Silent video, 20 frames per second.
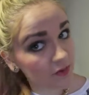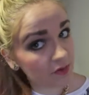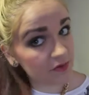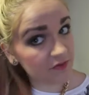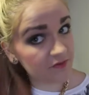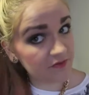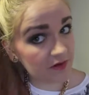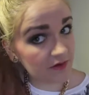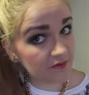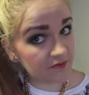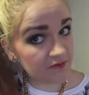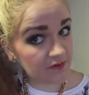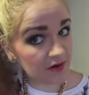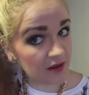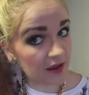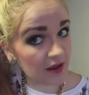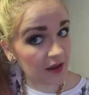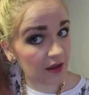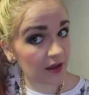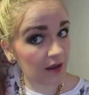ponytail
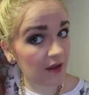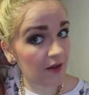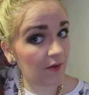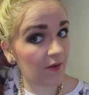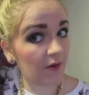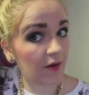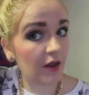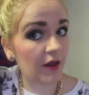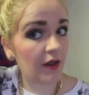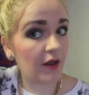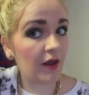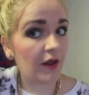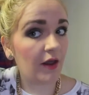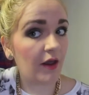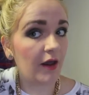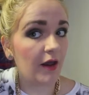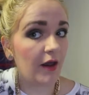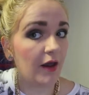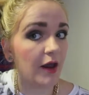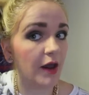today.
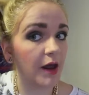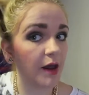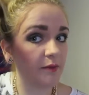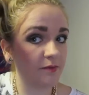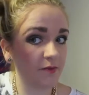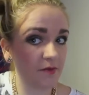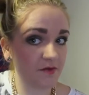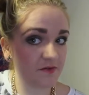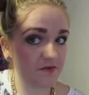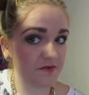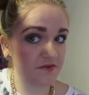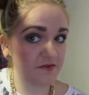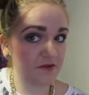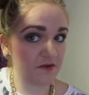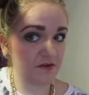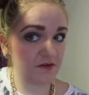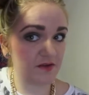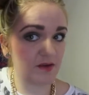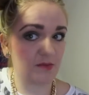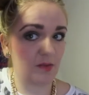You can
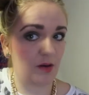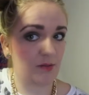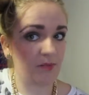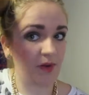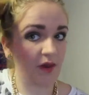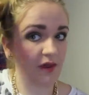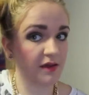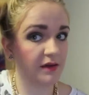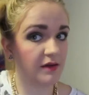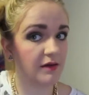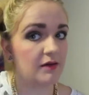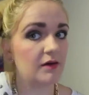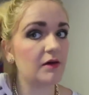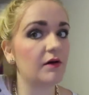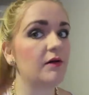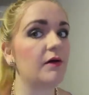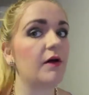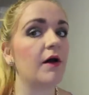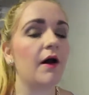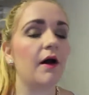still see my pink.
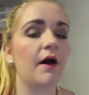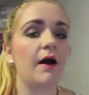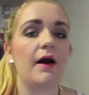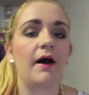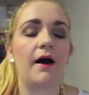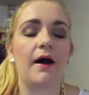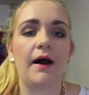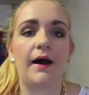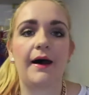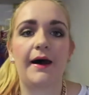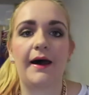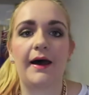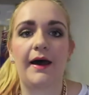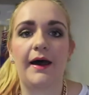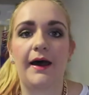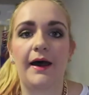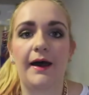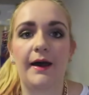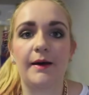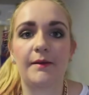
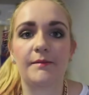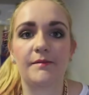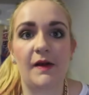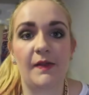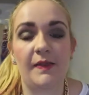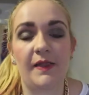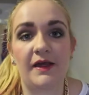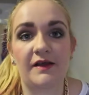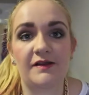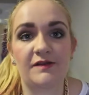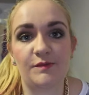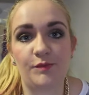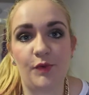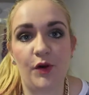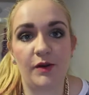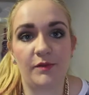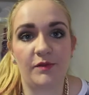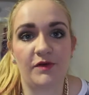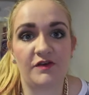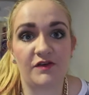And that's
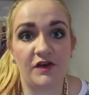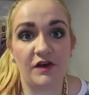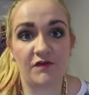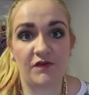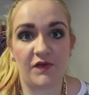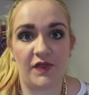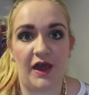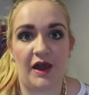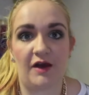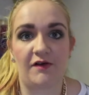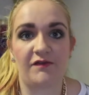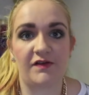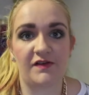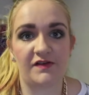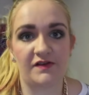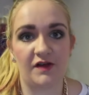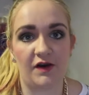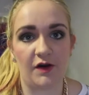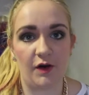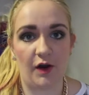pretty much it for the
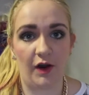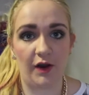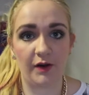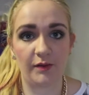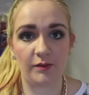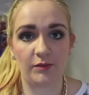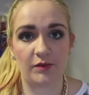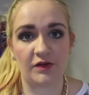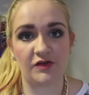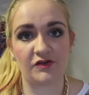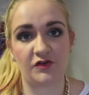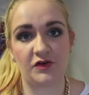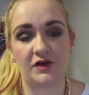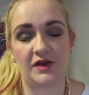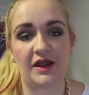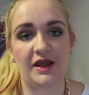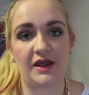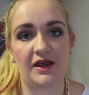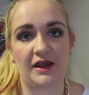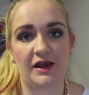outfit. So I hope you
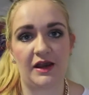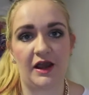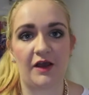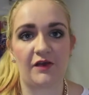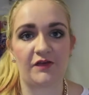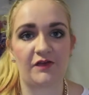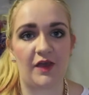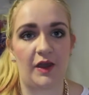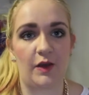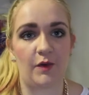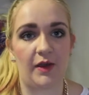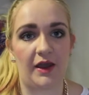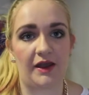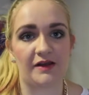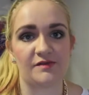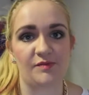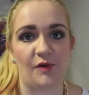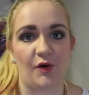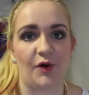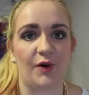enjoyed it and I'll see you
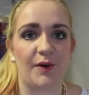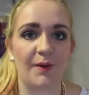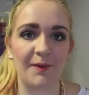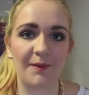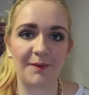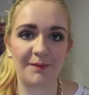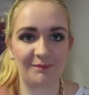again tomorrow.